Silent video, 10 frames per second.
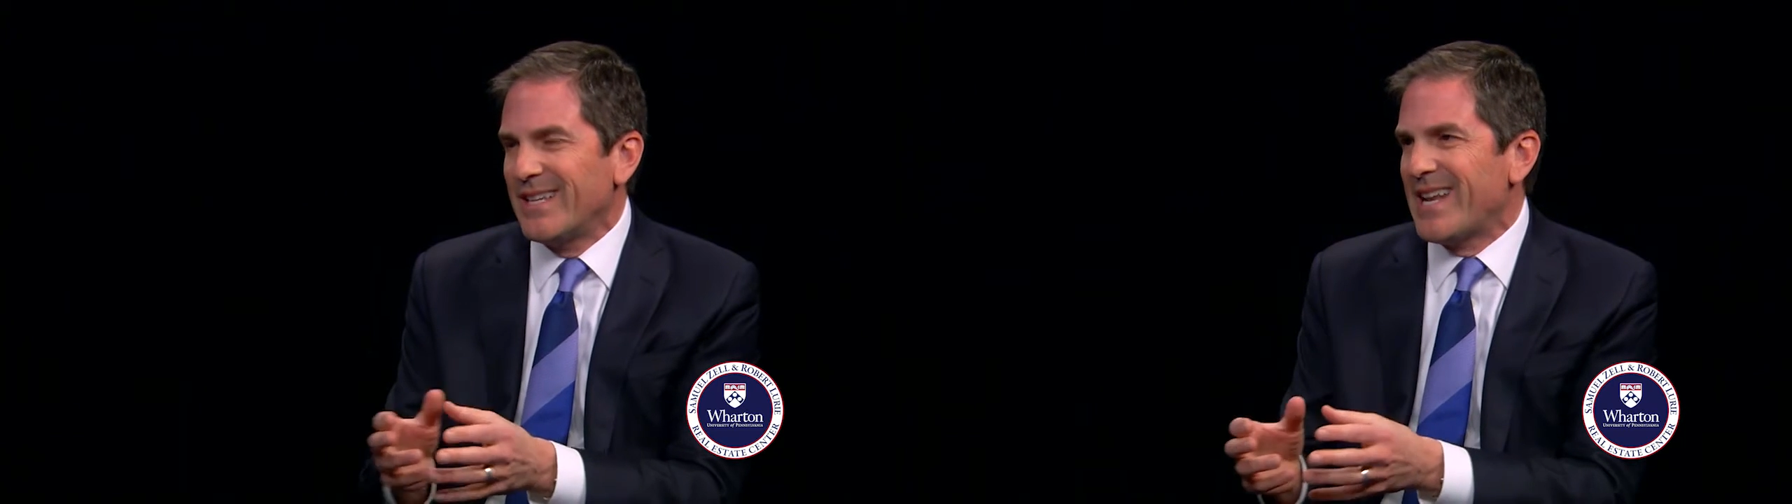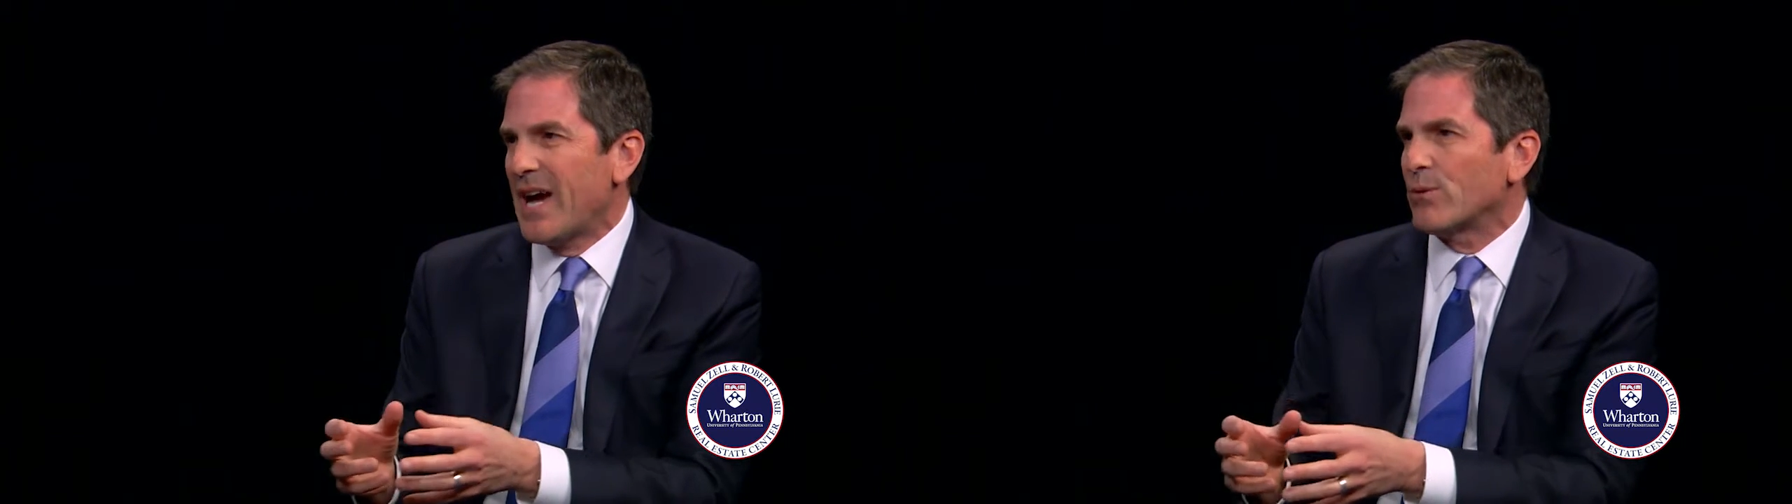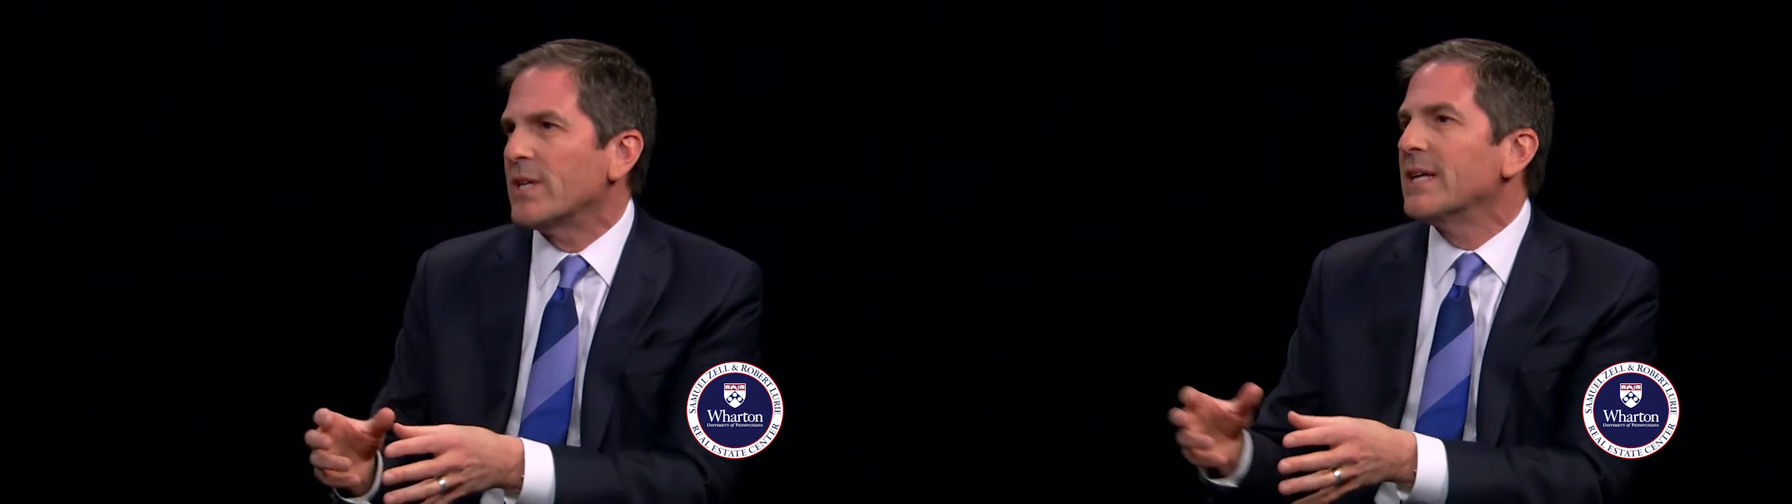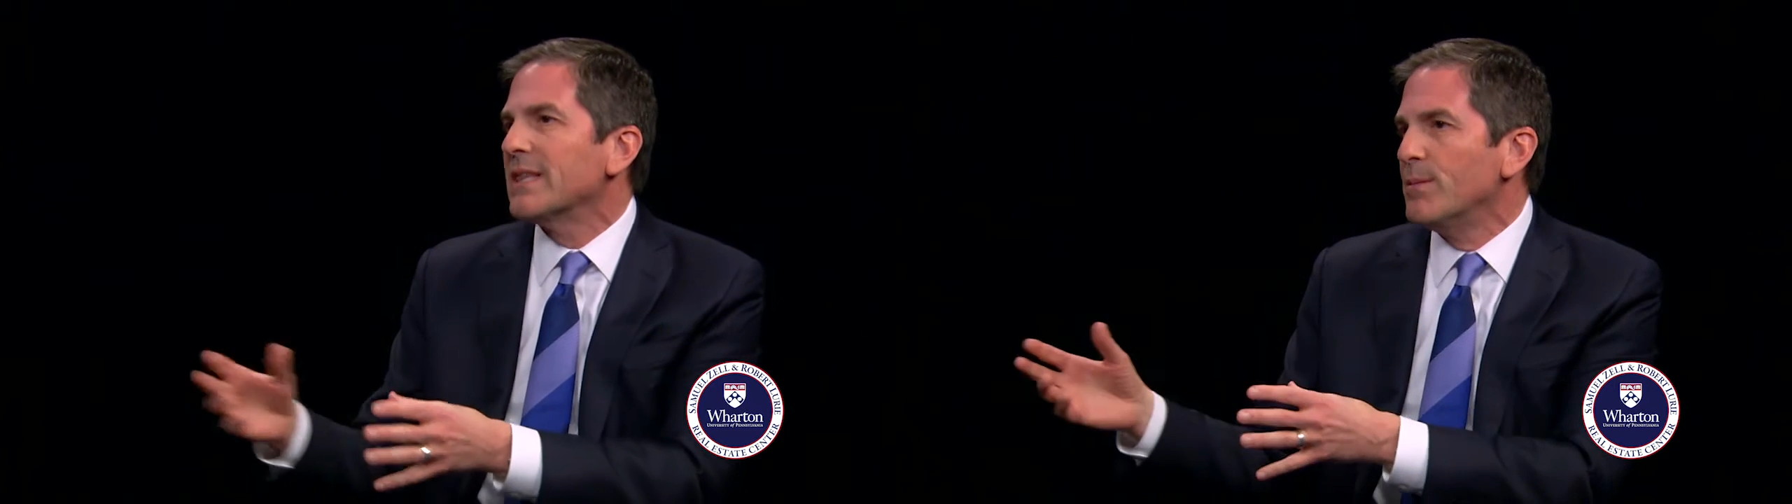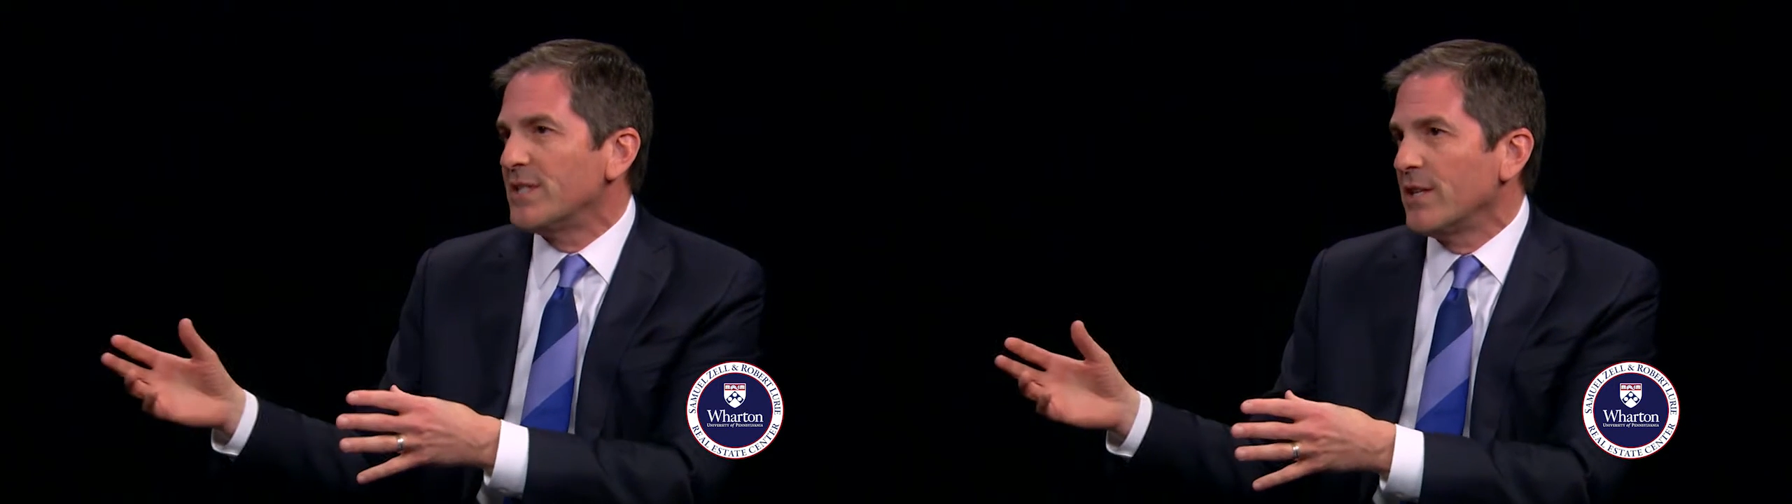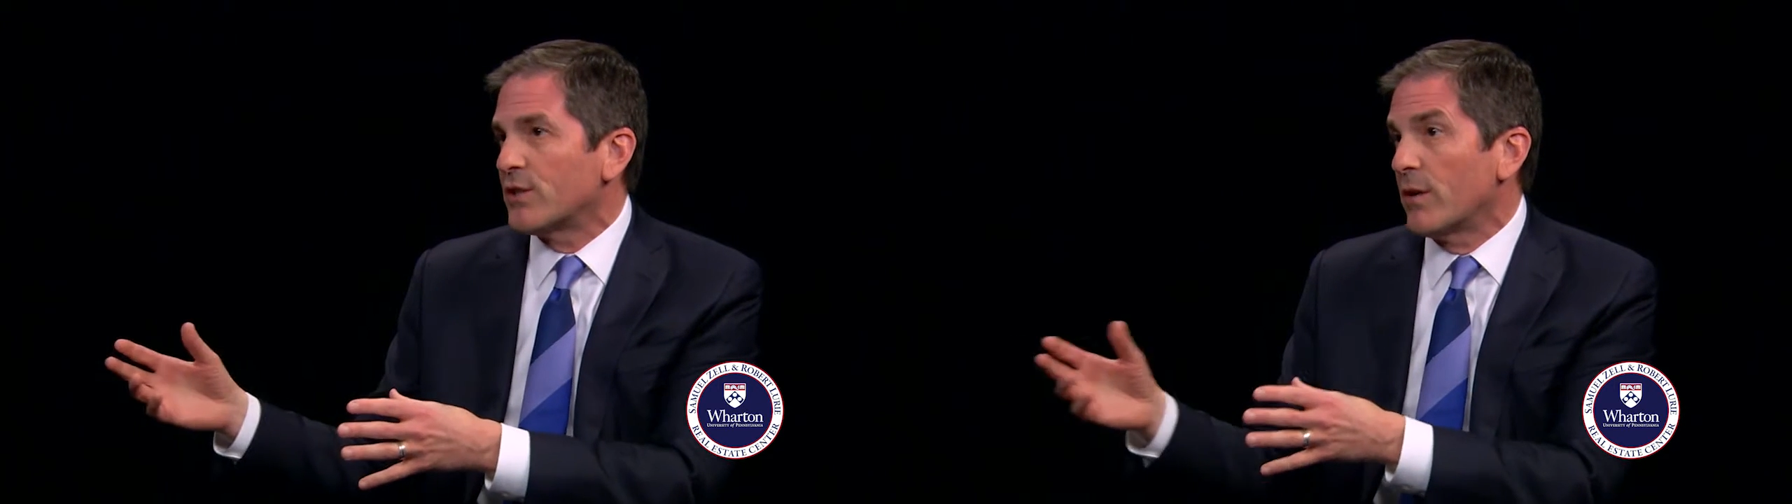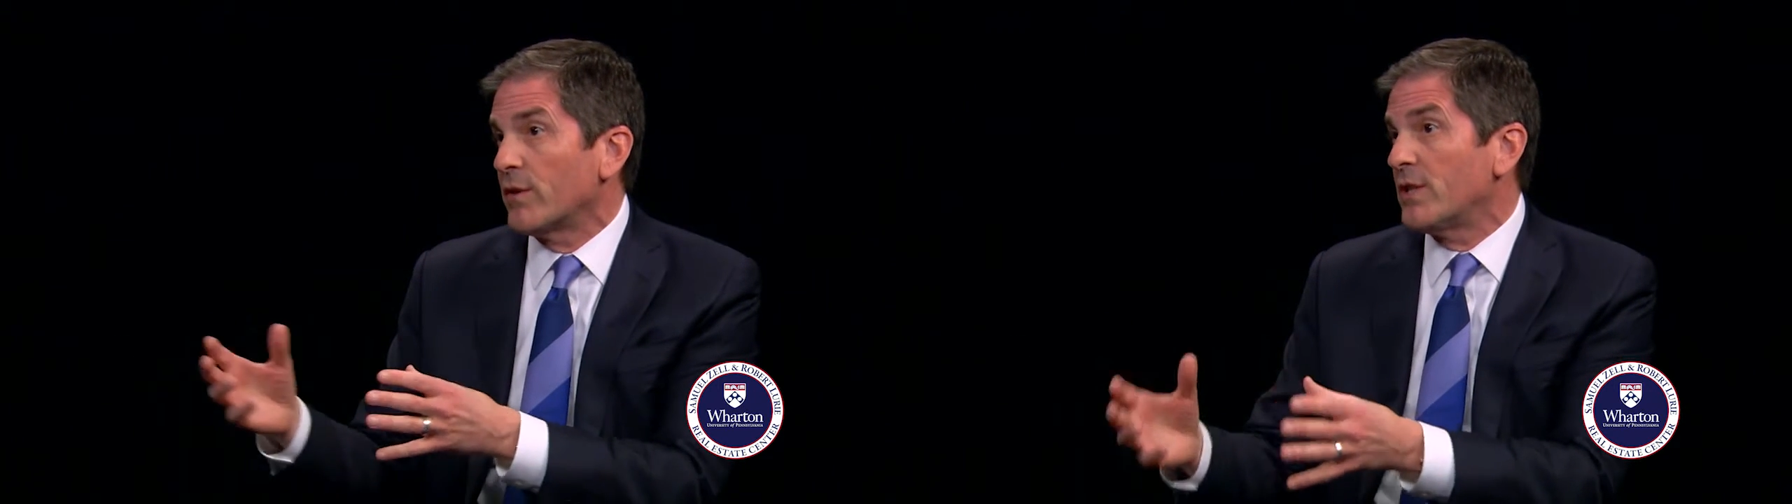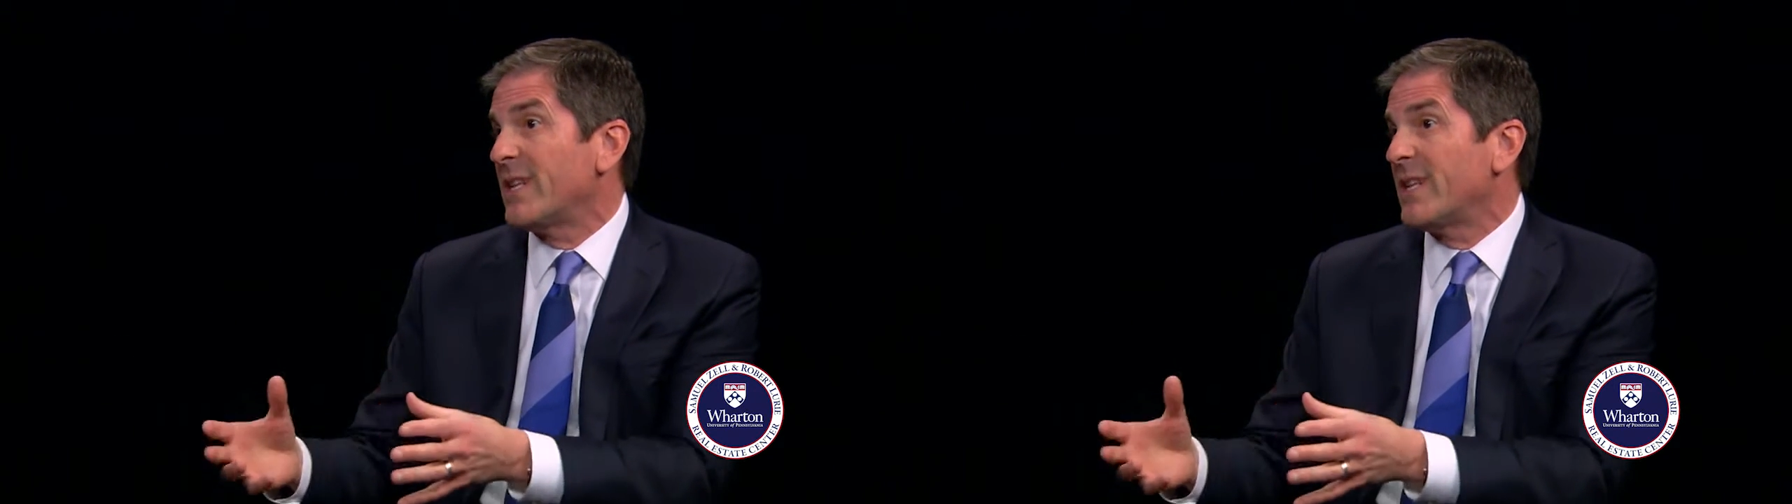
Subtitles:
and now it's limousine services